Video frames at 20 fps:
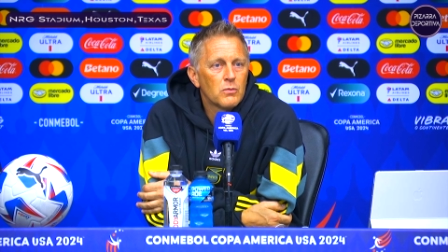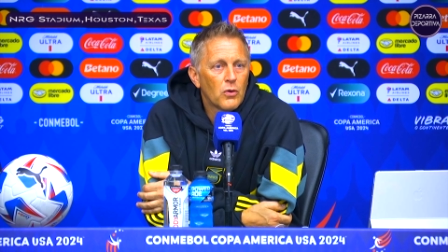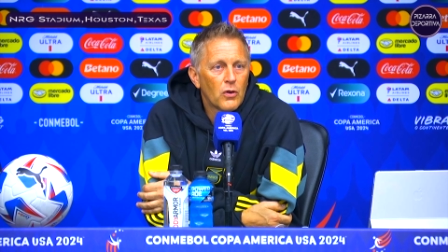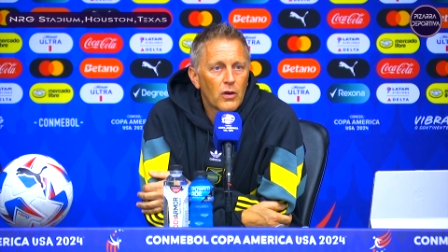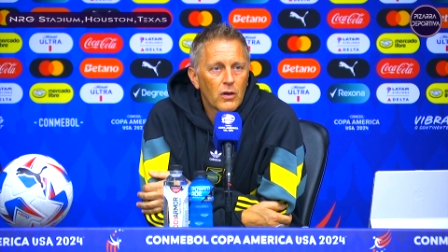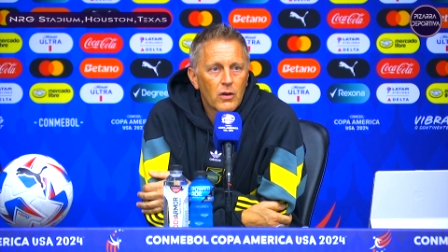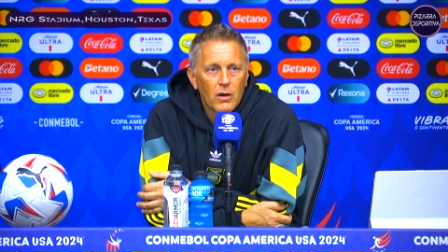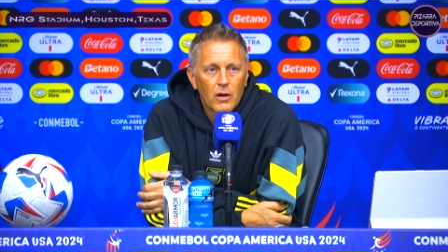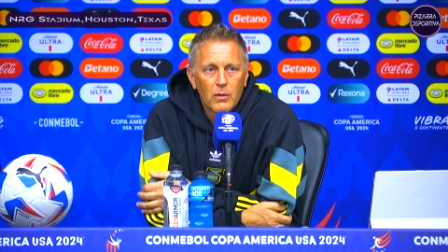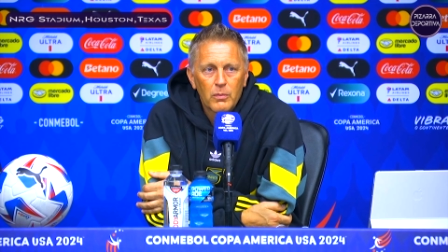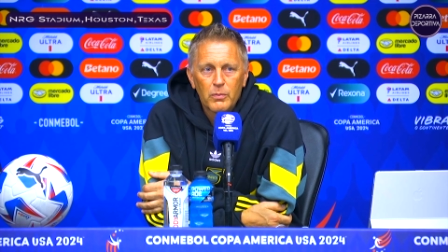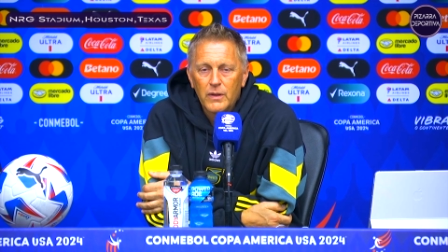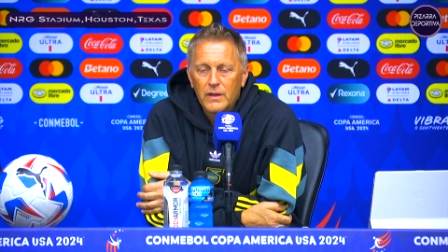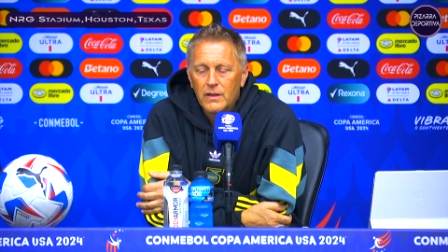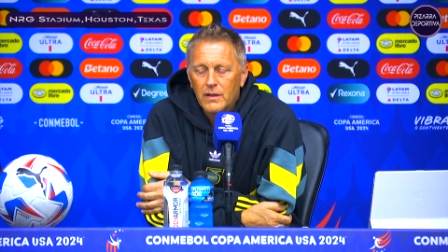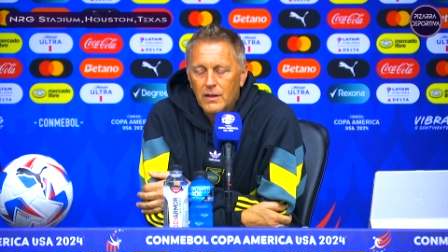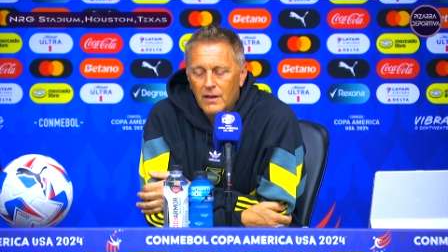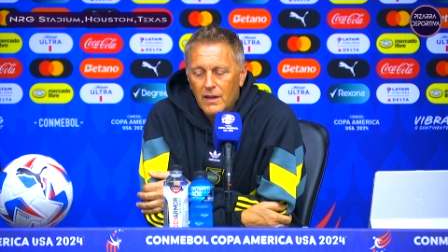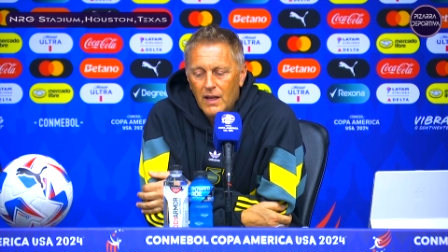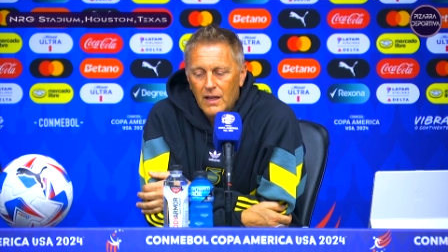World Cup,
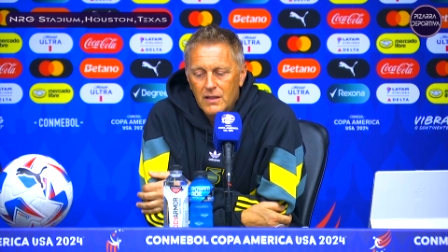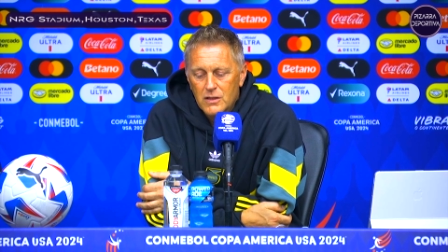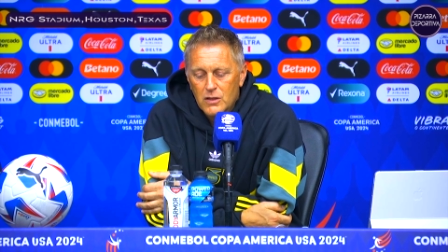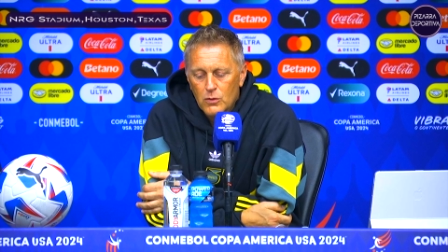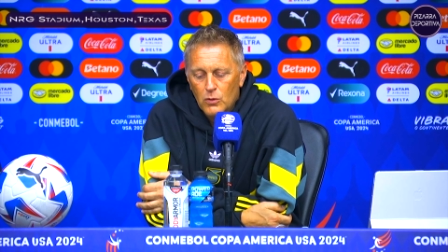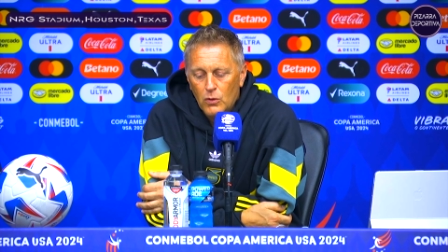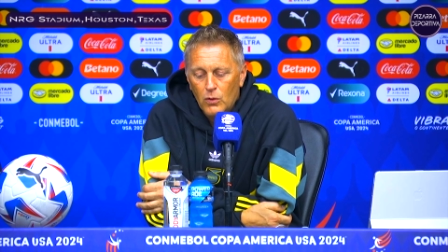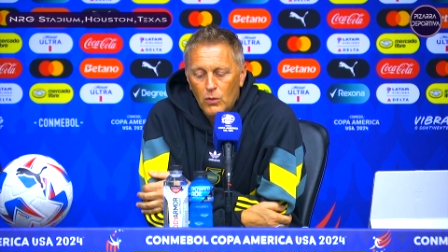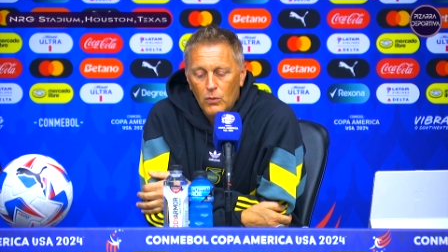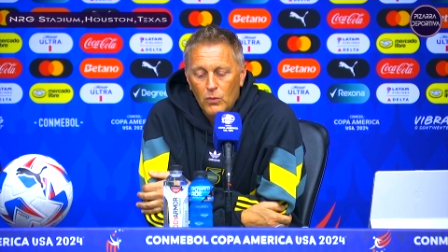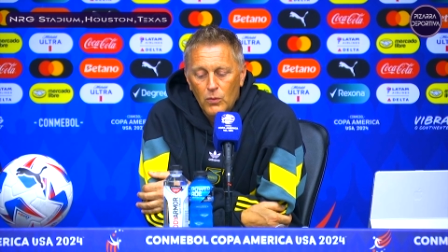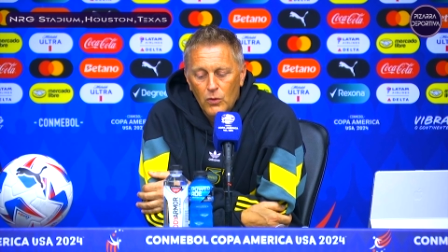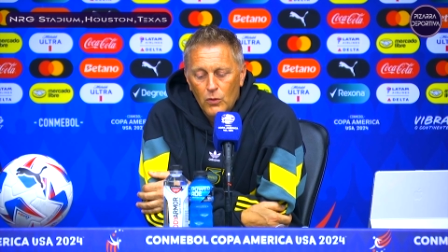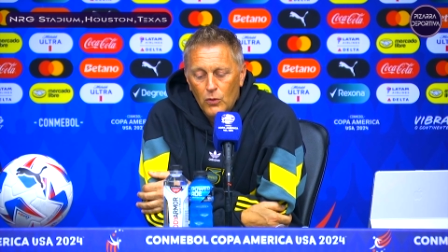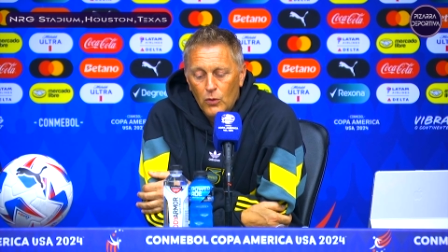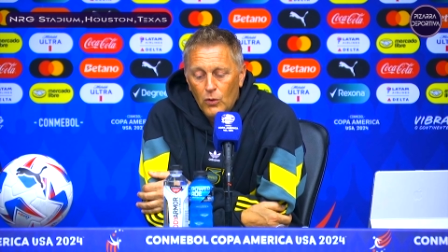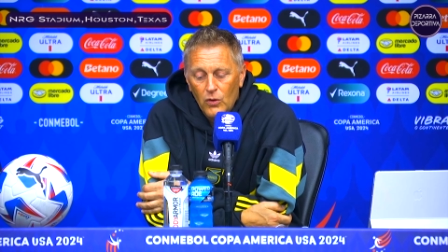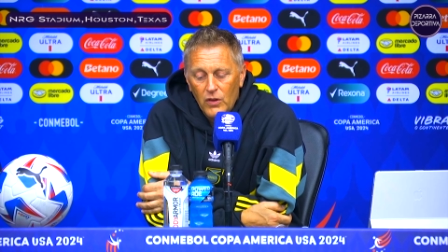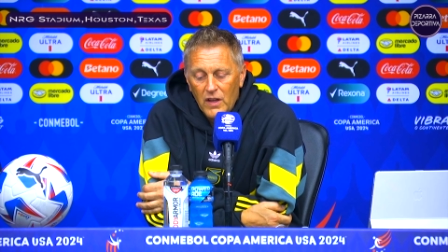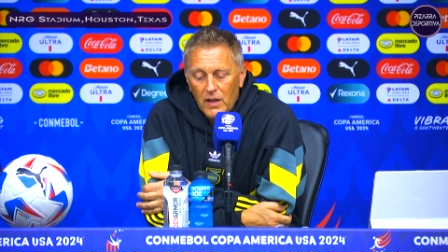and that's all
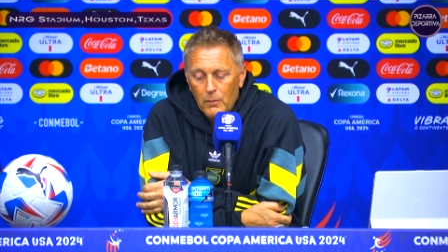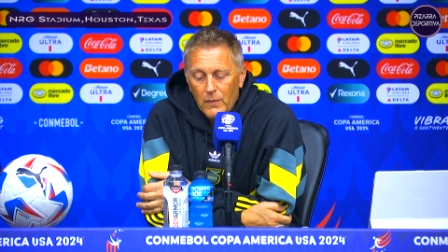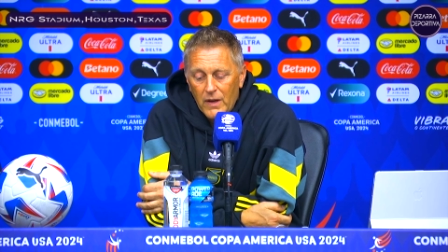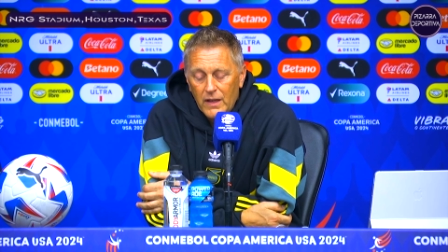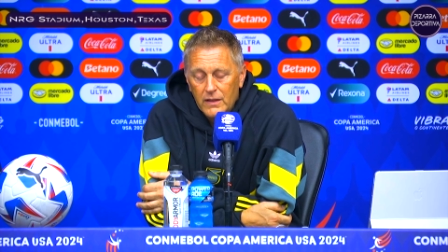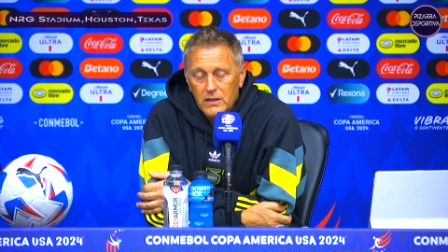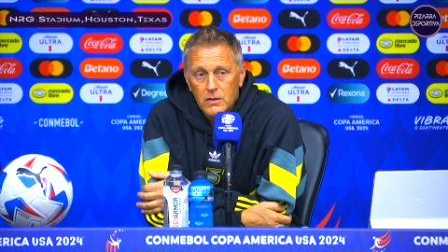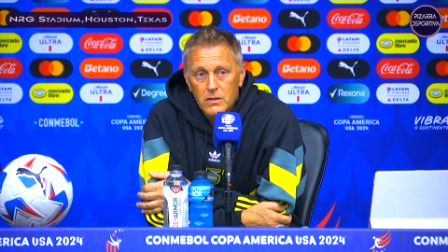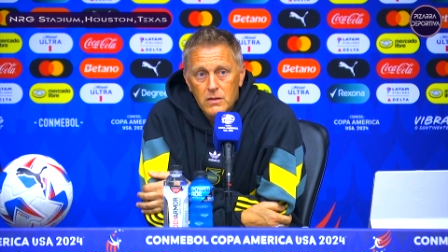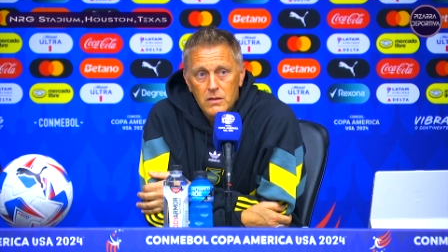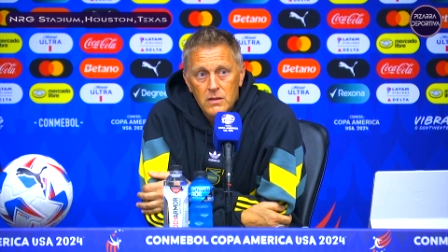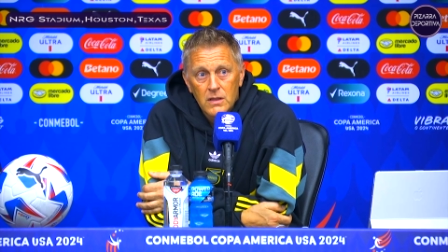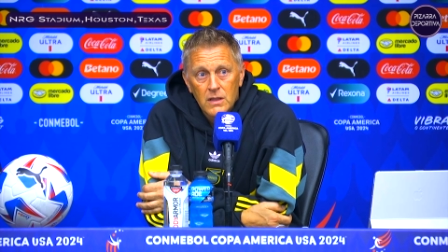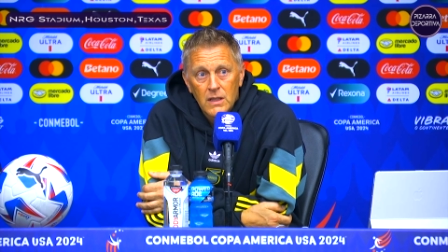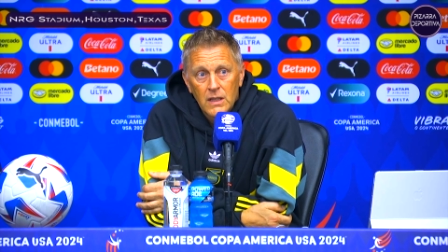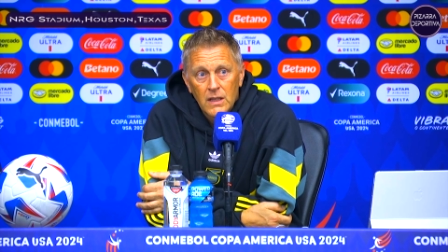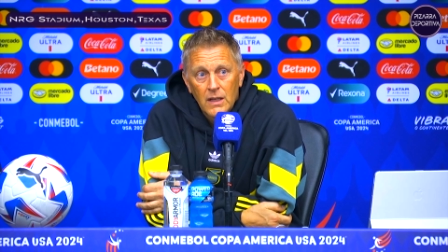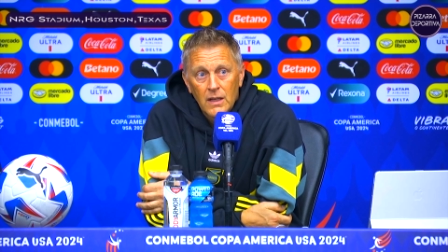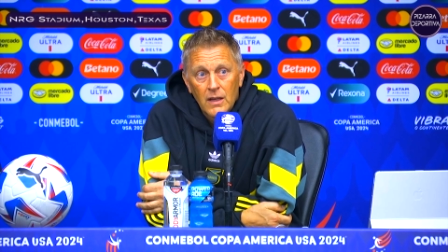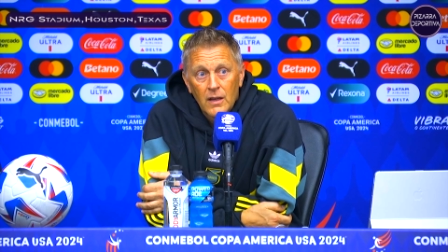all that matters.
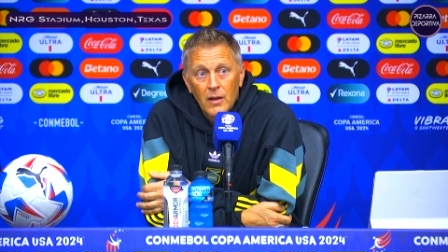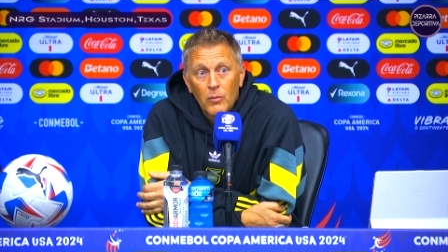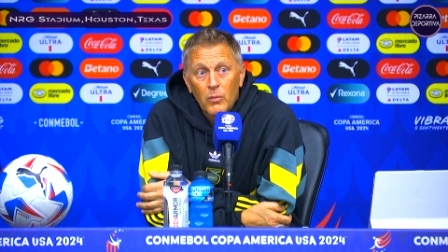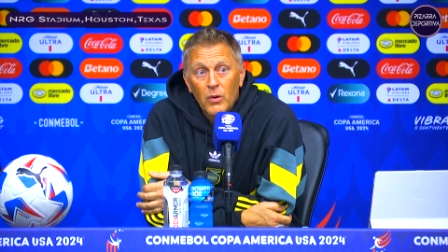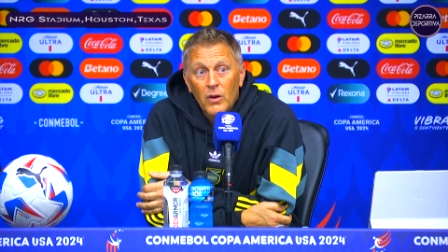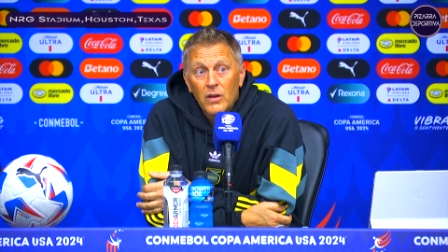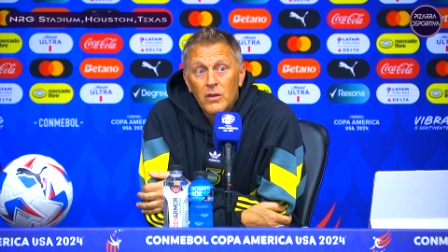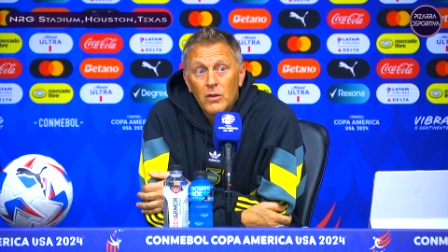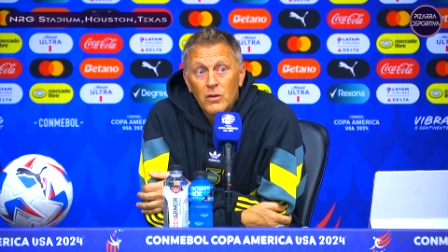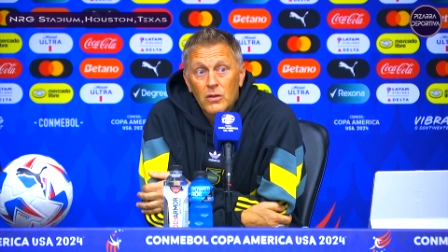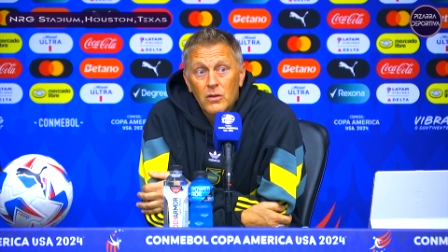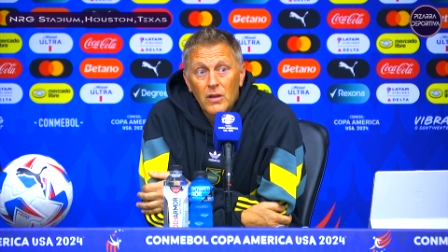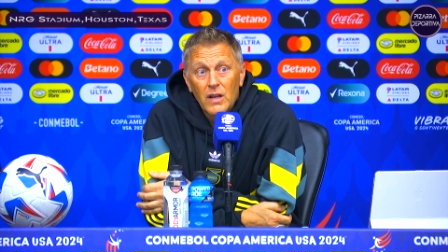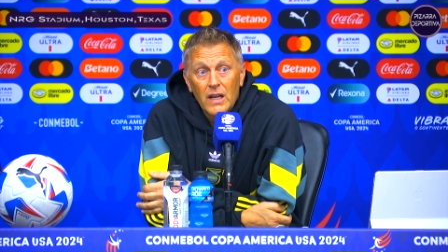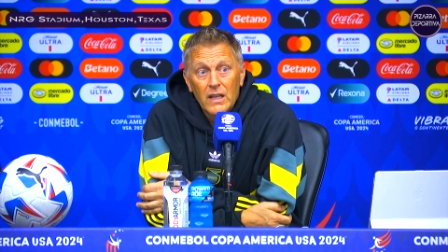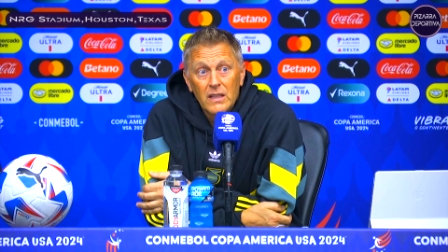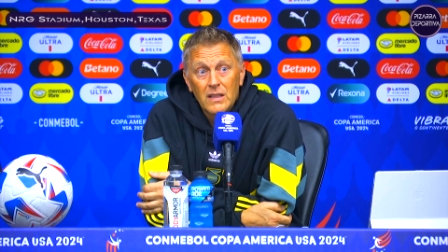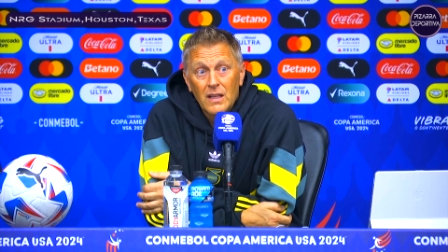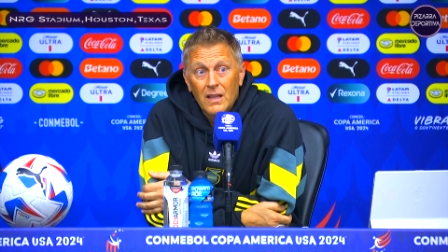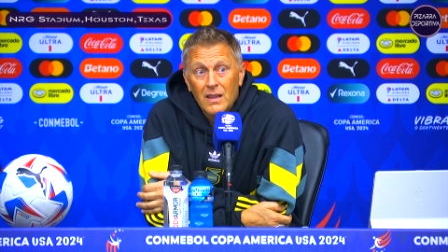But you're correct.